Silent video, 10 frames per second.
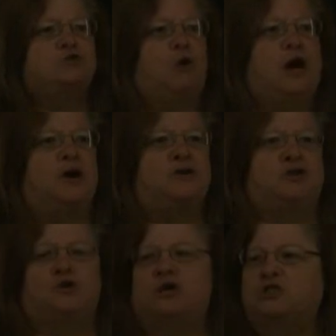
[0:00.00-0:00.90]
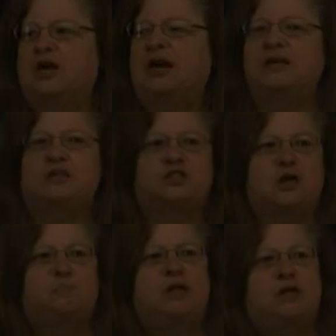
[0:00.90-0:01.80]
is where you're attacking
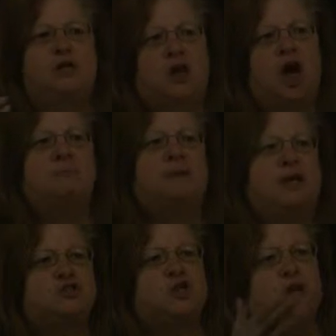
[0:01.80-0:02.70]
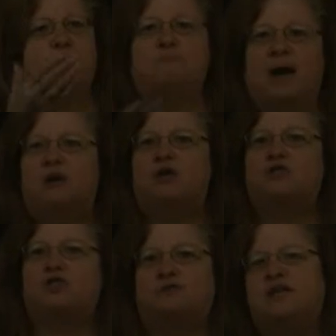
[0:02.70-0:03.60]
somebody not based on the
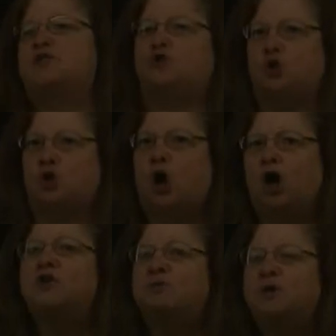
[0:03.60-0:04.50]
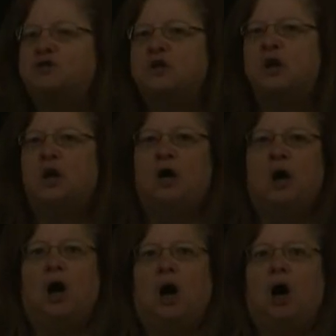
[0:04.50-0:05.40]
merits of his or her argument,
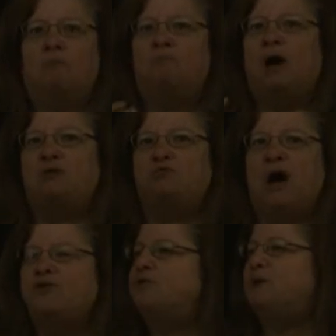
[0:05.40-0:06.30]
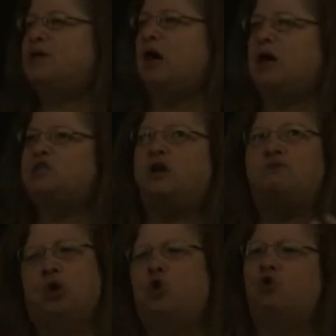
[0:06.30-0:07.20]
uh, but rather because of
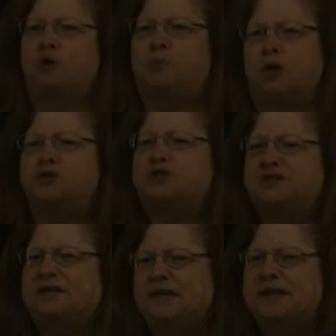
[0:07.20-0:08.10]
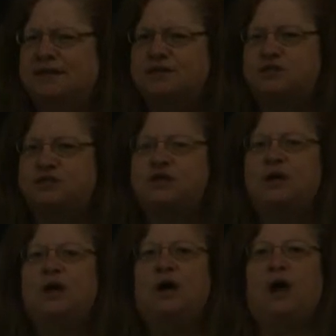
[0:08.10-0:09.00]
who the person is,
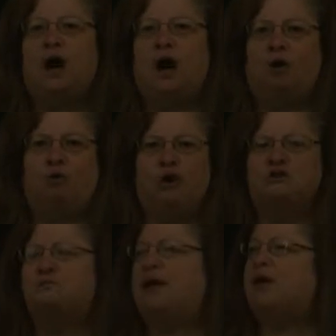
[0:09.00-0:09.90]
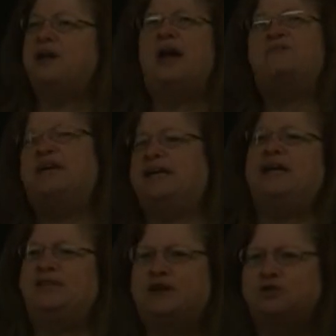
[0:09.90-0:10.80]
uh, which may not have
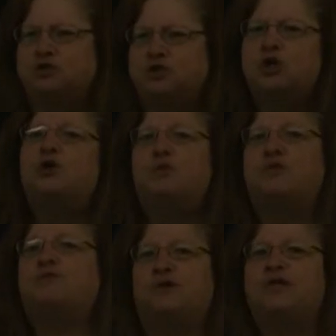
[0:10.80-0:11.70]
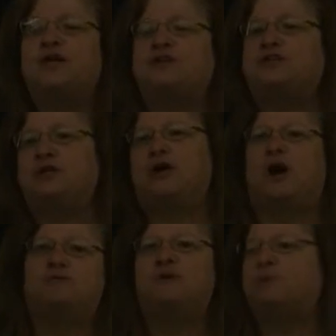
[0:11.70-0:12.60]
anything to do with the validity
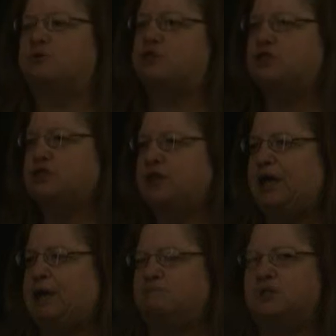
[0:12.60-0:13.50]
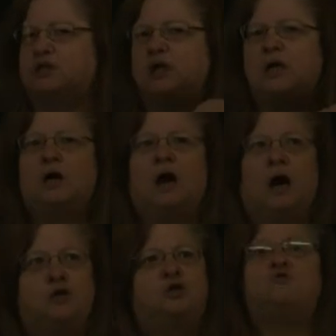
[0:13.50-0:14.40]
of the person's claims.
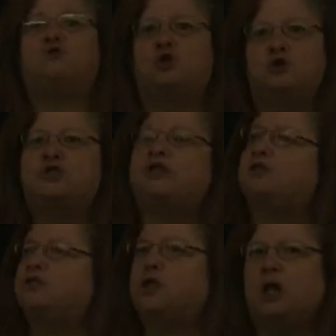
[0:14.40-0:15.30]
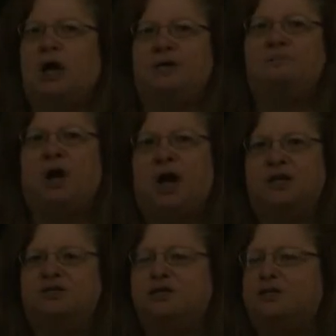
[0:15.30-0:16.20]
Uh, you do see this a lot in
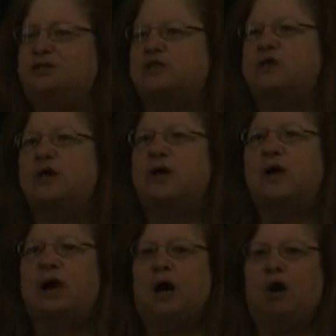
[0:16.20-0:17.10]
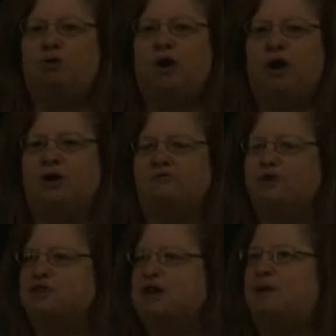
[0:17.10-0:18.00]
politics, uh, where, for
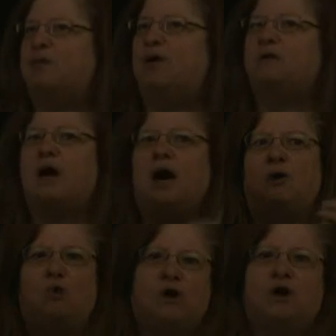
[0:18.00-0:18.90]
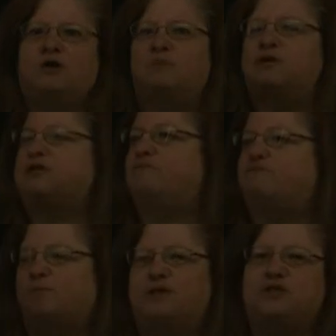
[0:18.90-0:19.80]
example, uh, one argument in,
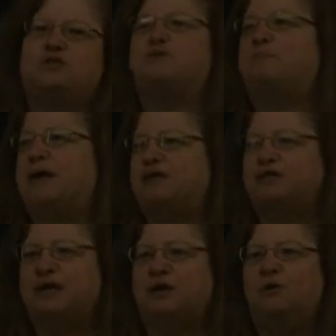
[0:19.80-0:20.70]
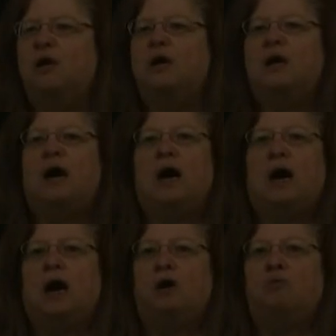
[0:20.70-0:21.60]
from the distant past now
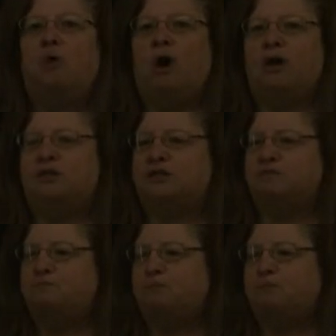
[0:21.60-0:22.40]
uh, was